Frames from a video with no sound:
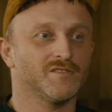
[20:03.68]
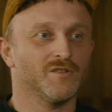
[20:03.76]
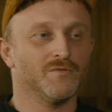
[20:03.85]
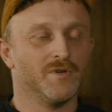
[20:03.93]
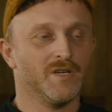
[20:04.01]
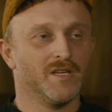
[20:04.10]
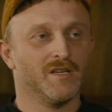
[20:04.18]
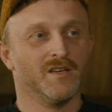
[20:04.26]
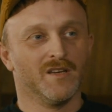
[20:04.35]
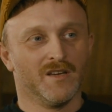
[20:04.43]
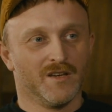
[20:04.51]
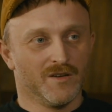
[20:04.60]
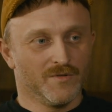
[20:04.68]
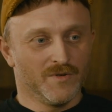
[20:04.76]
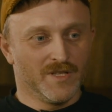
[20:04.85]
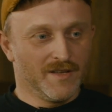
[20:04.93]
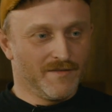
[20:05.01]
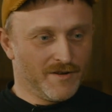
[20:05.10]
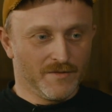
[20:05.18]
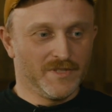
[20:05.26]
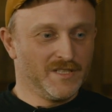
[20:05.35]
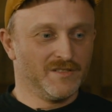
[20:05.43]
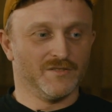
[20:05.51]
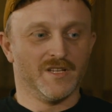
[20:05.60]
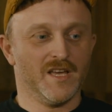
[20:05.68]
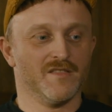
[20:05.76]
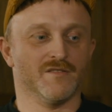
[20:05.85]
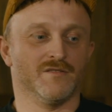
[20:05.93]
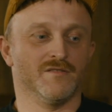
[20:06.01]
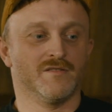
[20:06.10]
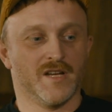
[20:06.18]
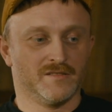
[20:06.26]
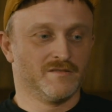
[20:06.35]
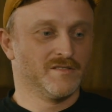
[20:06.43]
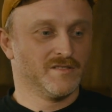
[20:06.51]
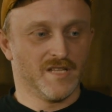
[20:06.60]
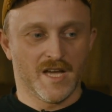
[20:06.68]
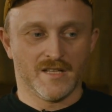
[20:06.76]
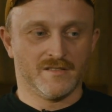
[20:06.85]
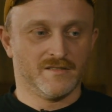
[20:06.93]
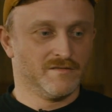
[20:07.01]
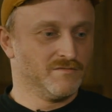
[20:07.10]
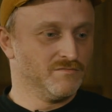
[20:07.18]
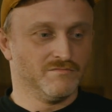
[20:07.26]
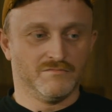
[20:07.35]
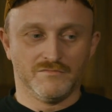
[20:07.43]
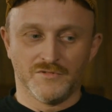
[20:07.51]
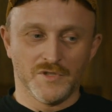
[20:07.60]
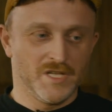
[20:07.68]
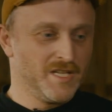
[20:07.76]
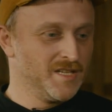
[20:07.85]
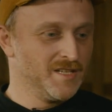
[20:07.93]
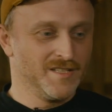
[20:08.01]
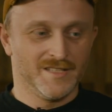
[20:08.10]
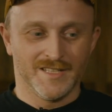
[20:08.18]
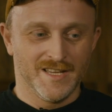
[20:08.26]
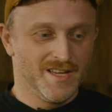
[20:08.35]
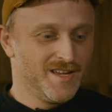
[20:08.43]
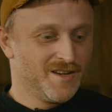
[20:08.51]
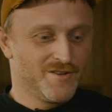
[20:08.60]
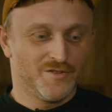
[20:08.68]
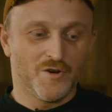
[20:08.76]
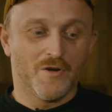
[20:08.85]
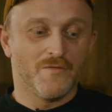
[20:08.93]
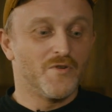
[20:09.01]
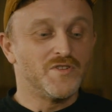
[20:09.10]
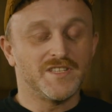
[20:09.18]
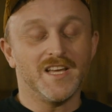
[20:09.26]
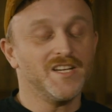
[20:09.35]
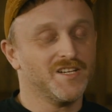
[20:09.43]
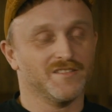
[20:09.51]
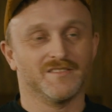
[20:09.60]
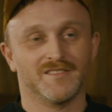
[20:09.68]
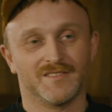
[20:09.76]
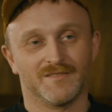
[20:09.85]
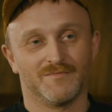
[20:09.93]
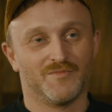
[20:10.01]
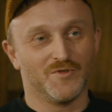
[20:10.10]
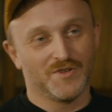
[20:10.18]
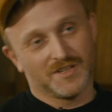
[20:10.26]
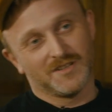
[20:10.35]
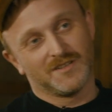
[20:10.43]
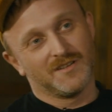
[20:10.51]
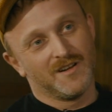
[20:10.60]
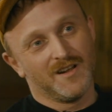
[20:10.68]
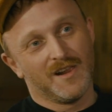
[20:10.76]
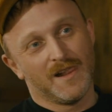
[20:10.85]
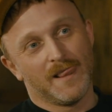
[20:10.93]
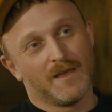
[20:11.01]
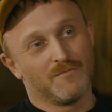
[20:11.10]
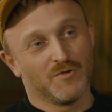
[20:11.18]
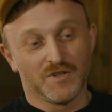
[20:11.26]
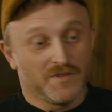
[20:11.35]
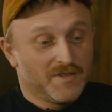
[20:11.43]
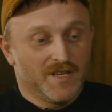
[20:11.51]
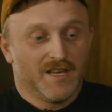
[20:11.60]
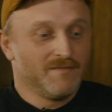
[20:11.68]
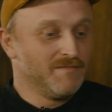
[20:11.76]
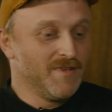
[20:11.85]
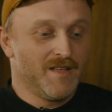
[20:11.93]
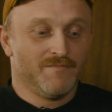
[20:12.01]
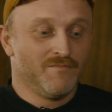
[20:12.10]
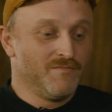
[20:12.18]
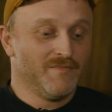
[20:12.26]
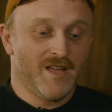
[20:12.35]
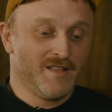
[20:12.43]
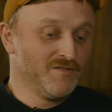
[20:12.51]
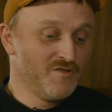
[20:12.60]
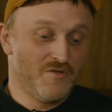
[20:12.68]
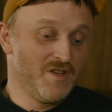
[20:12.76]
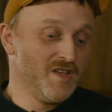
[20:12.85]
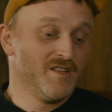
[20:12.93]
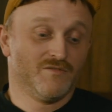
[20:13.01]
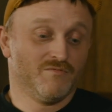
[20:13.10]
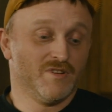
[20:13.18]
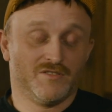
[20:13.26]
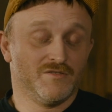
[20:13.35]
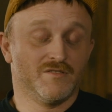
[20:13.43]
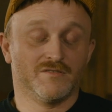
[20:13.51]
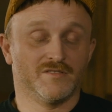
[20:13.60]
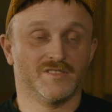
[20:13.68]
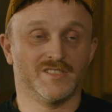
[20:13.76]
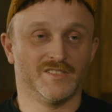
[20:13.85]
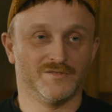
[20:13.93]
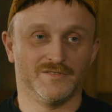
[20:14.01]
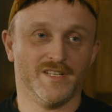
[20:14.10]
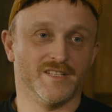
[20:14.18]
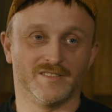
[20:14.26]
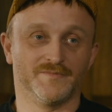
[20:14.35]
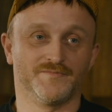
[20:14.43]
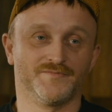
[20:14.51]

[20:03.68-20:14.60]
So we develop this together, and we the conversations push the thing and create what you're gonna see tonight.